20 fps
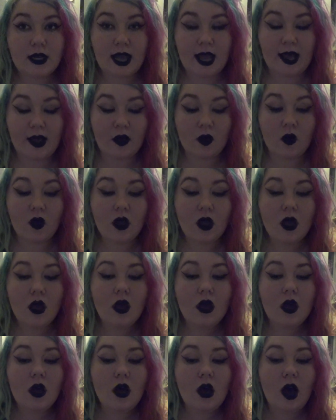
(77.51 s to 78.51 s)
Now,
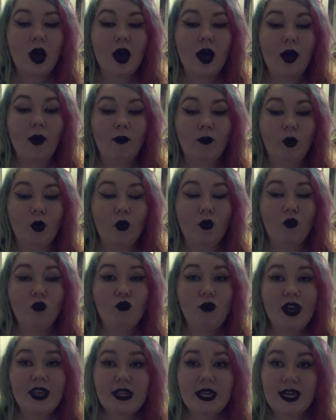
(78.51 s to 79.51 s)

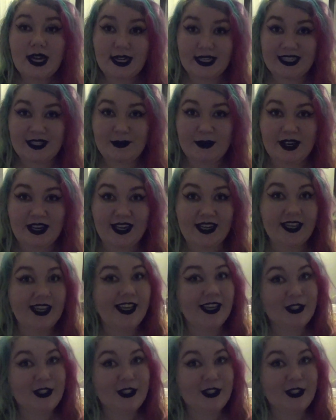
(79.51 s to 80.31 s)
with cosplay,